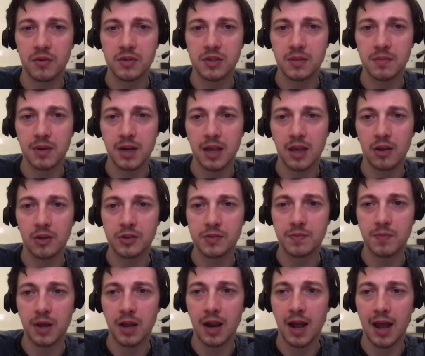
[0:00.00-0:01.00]
somebody else,
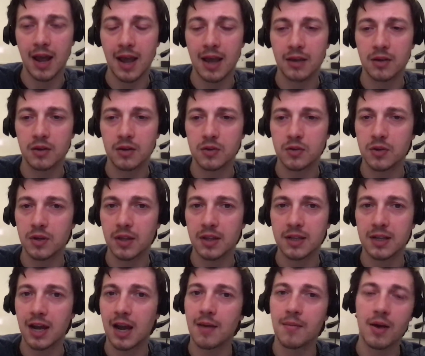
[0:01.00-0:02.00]
but I couldn't do it at the
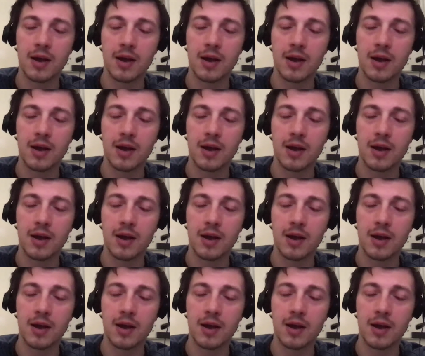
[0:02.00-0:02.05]
time.